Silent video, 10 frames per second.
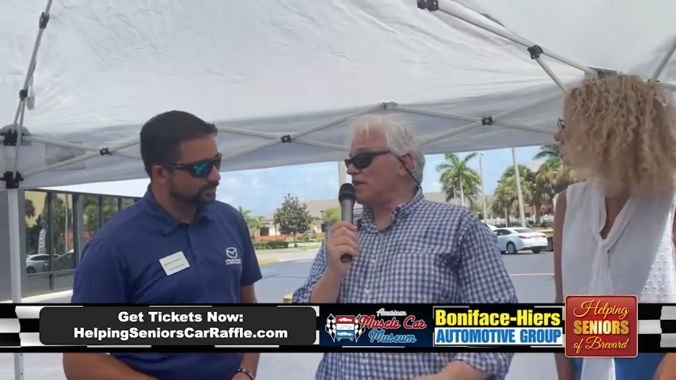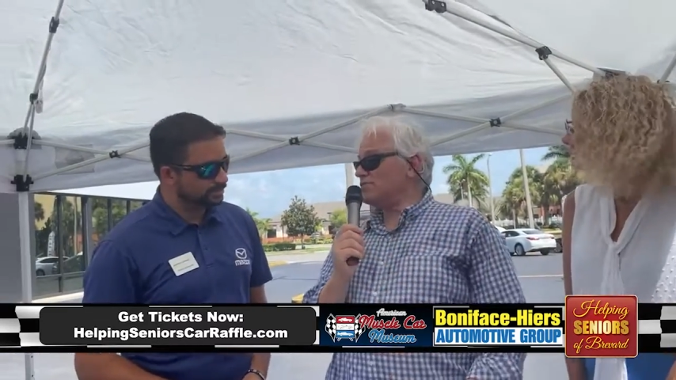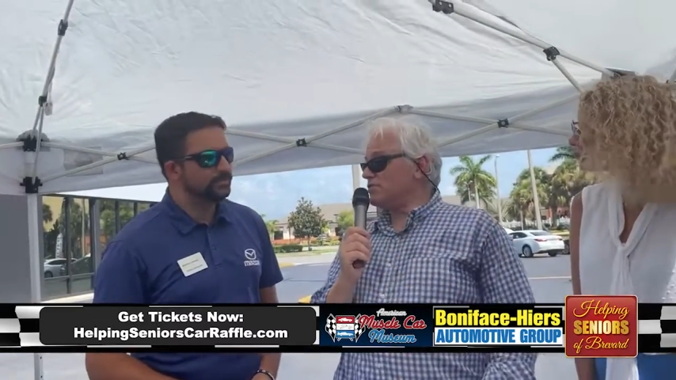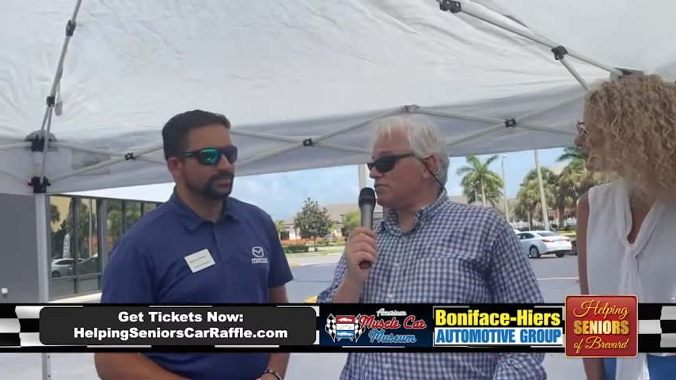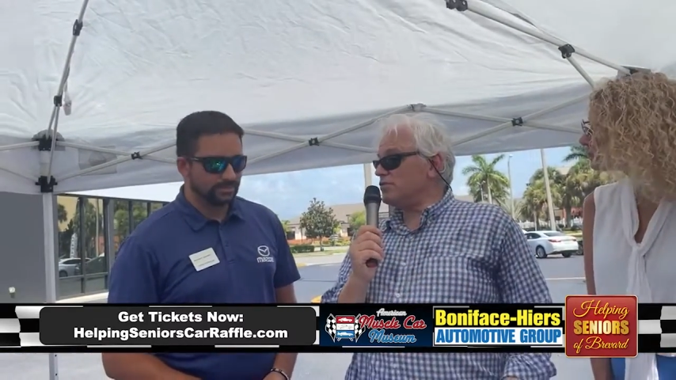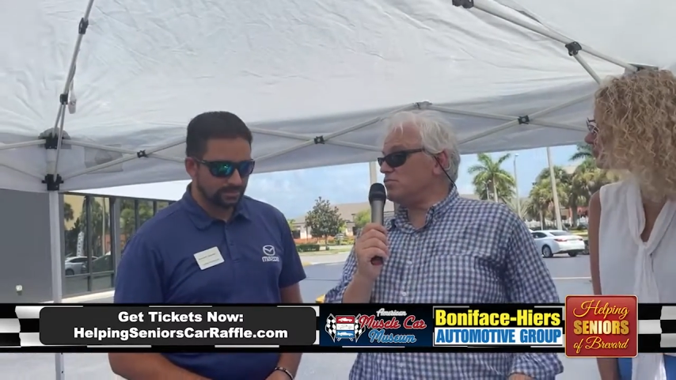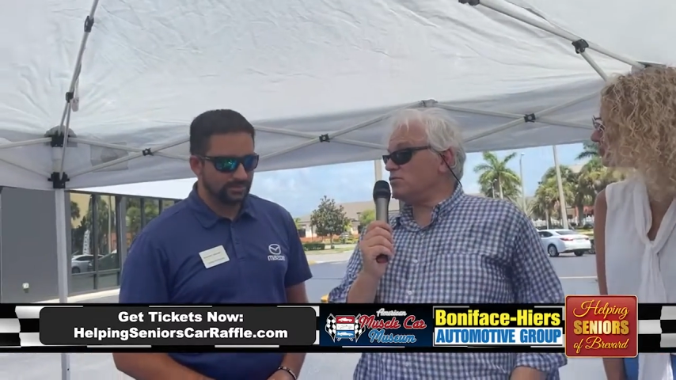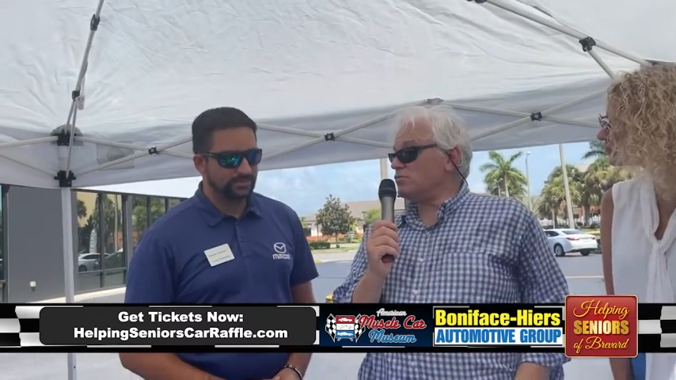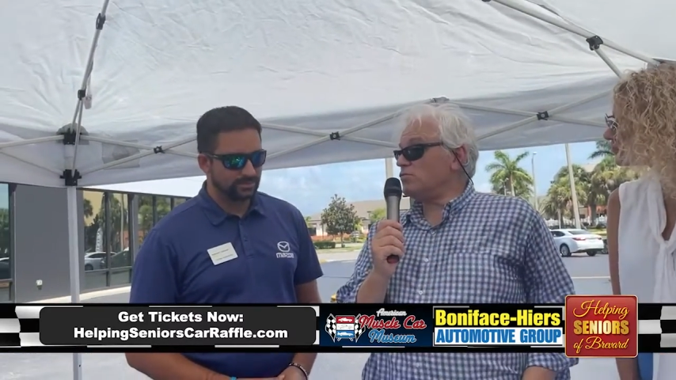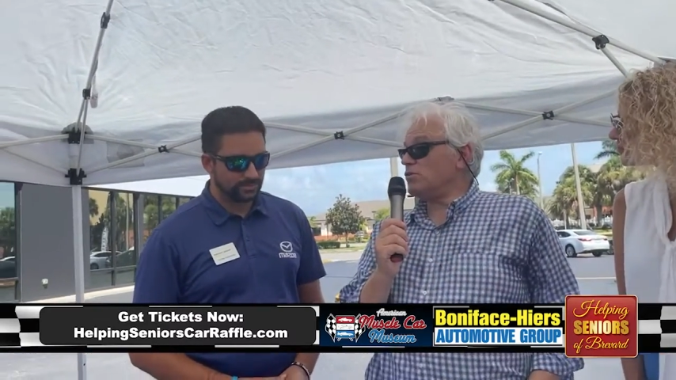Speaker 1: last year. You were
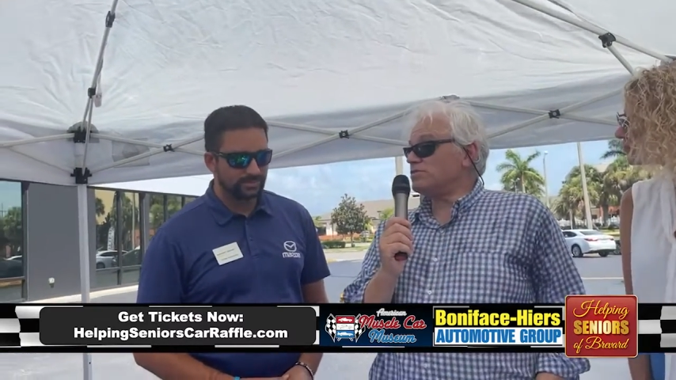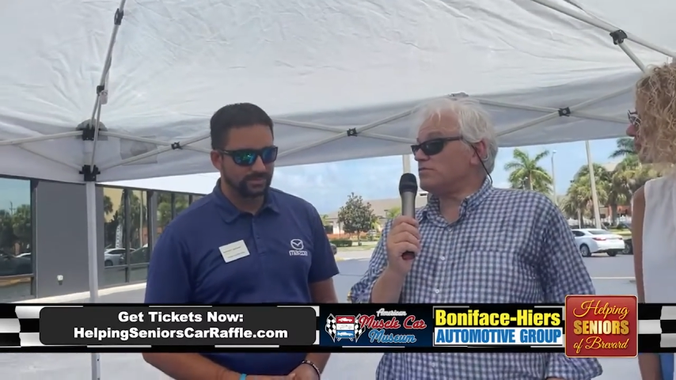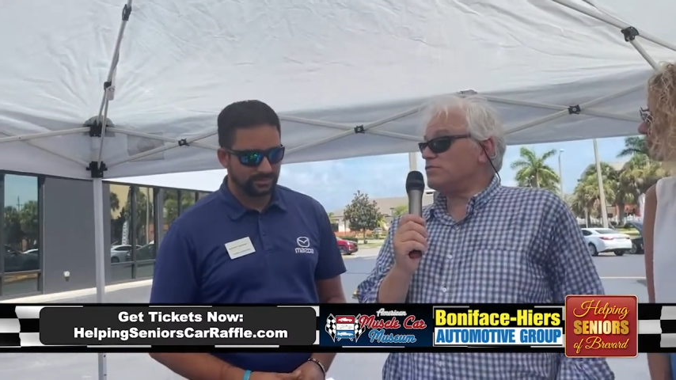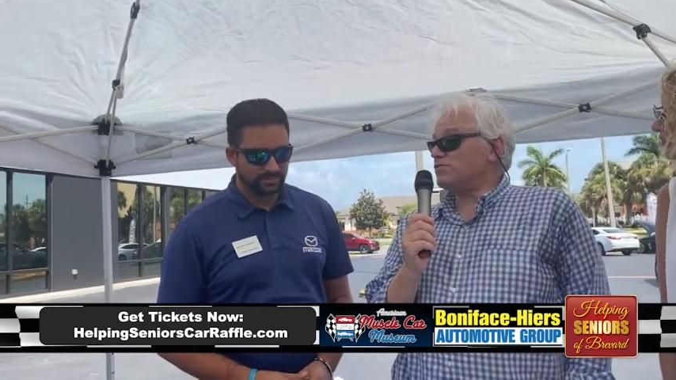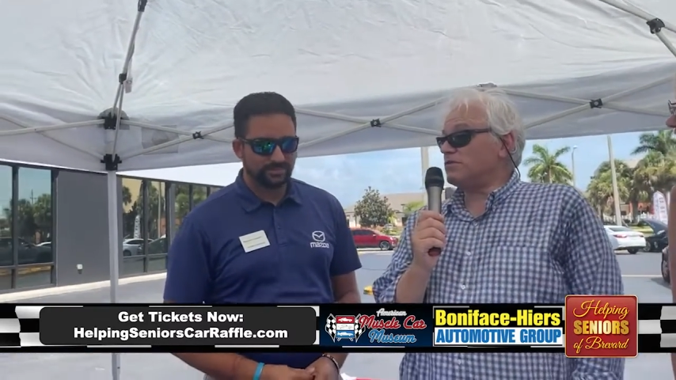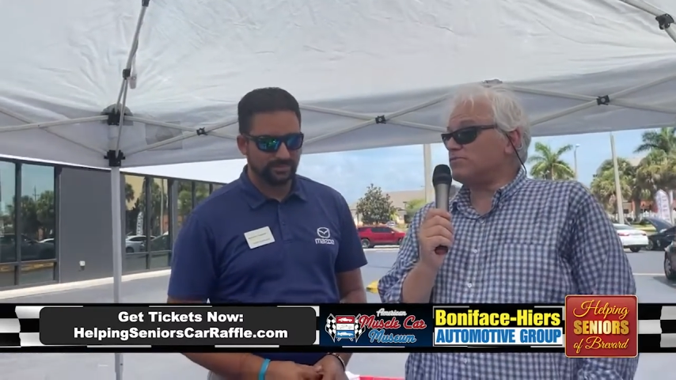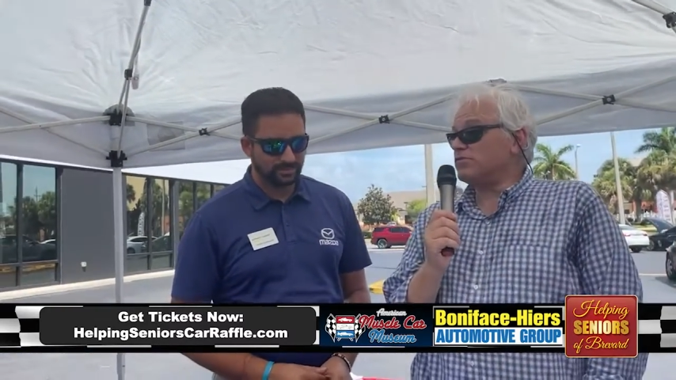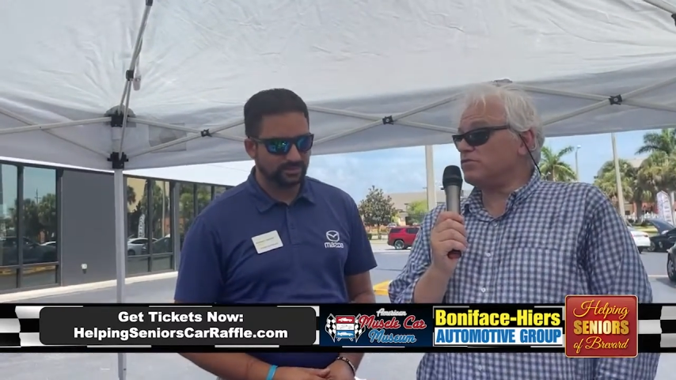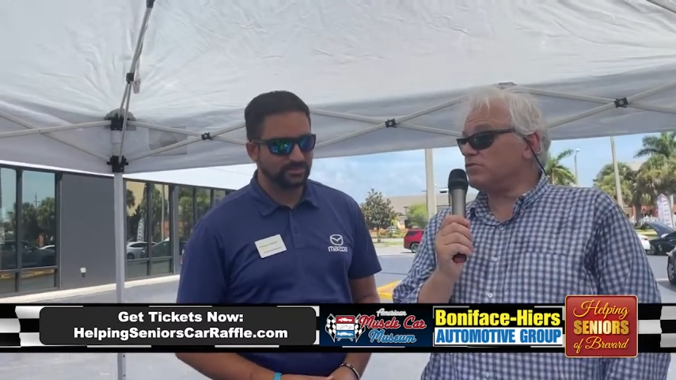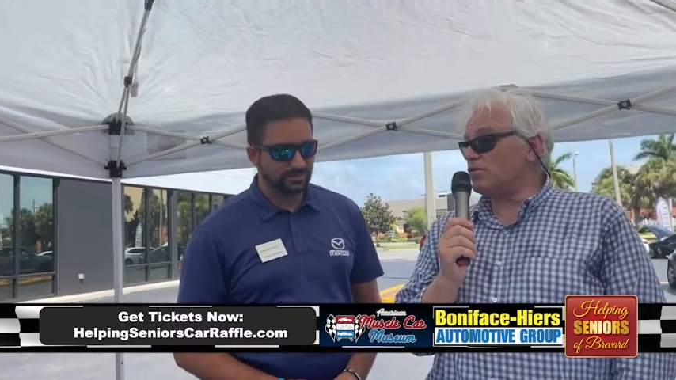you were at the museum, so
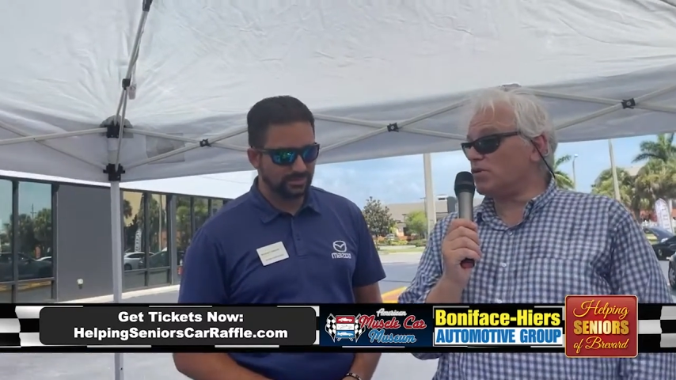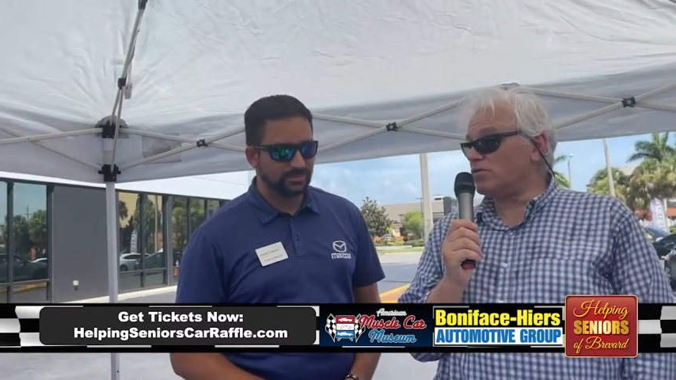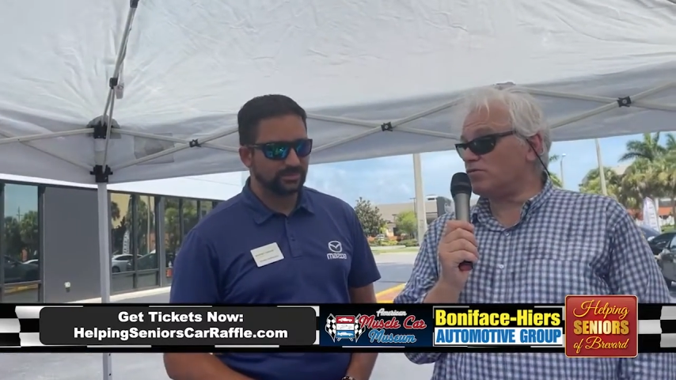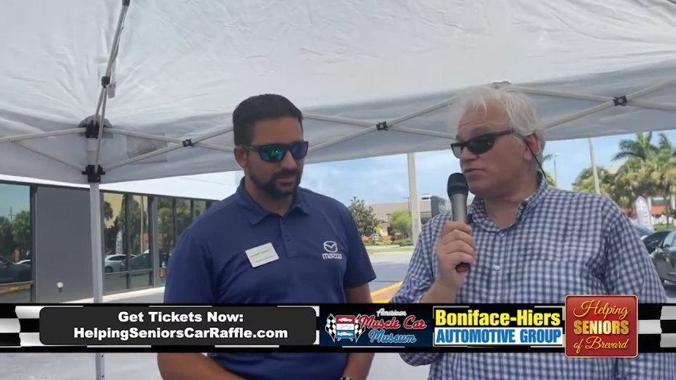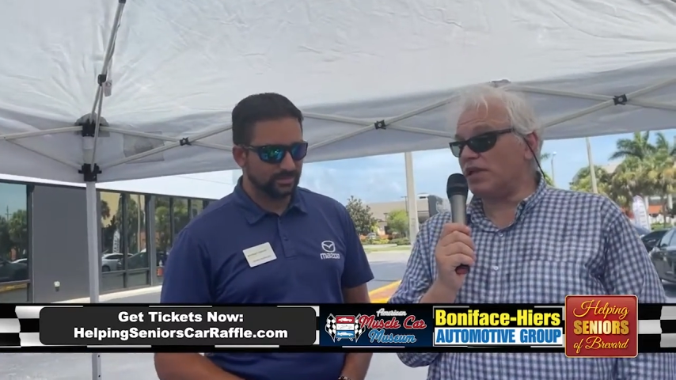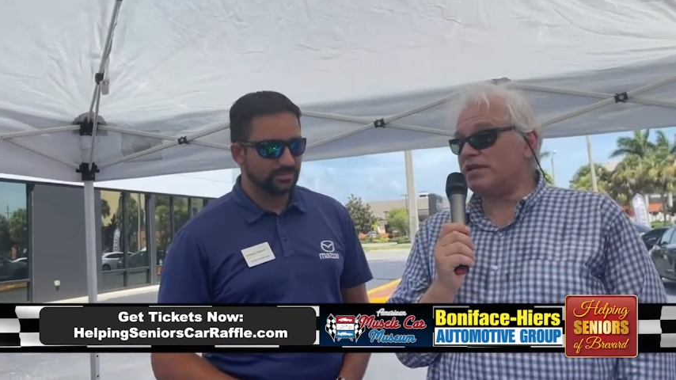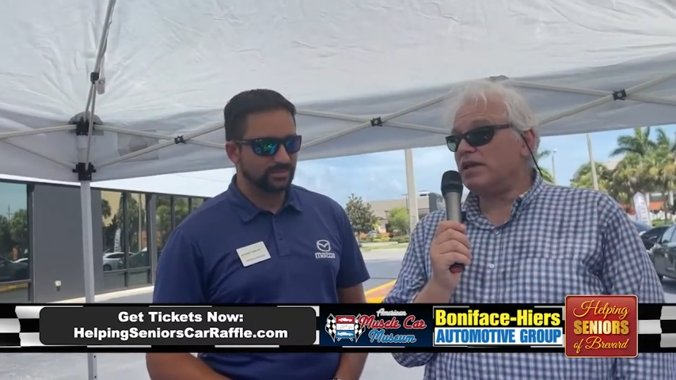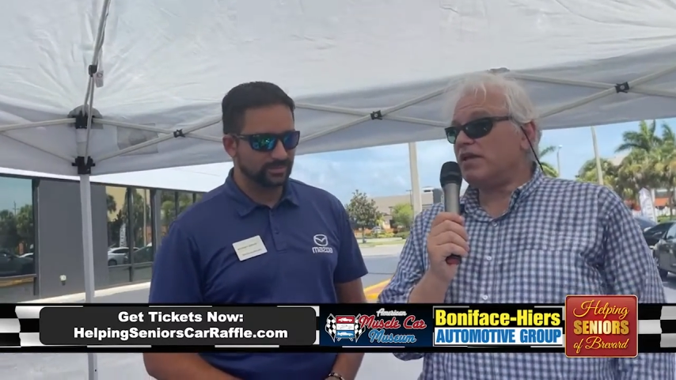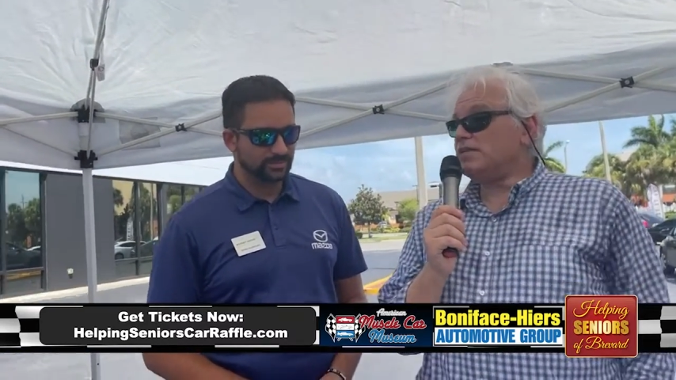you know what it was like.